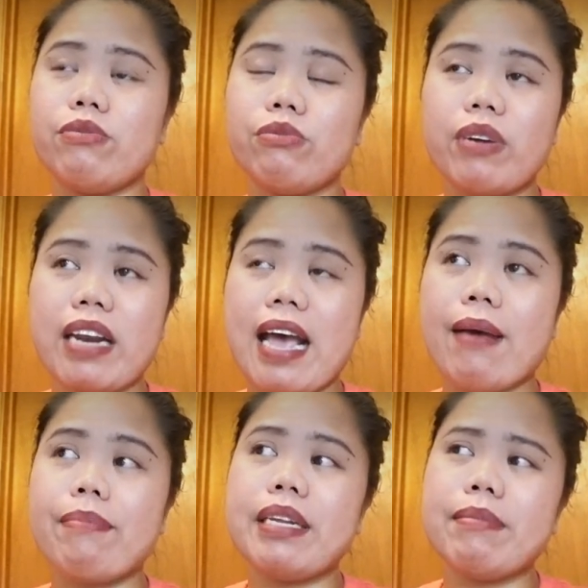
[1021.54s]
what
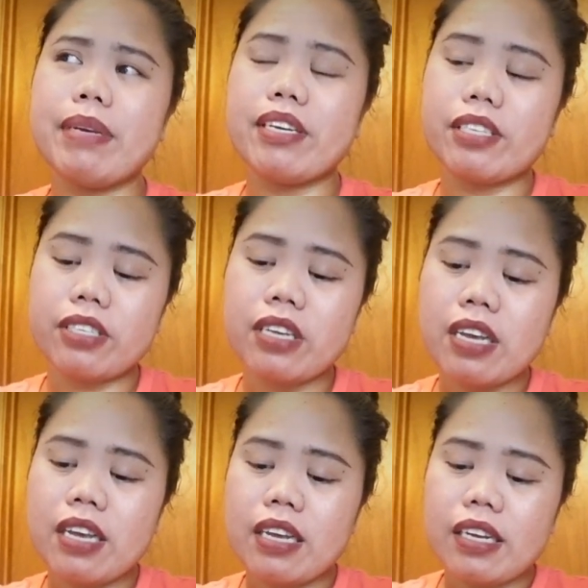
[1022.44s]
happened, because
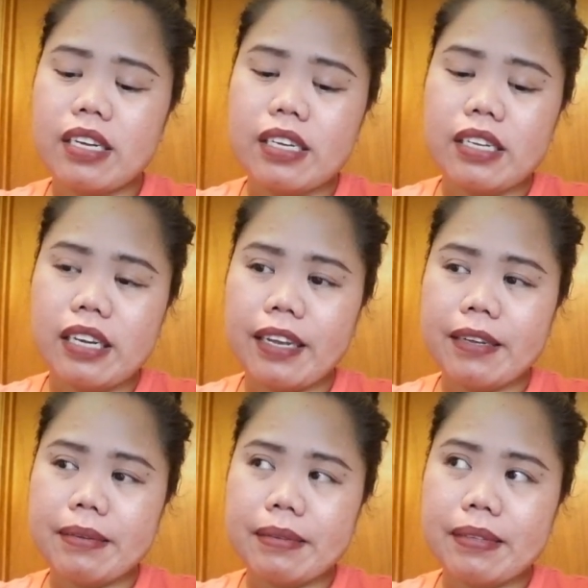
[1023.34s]
like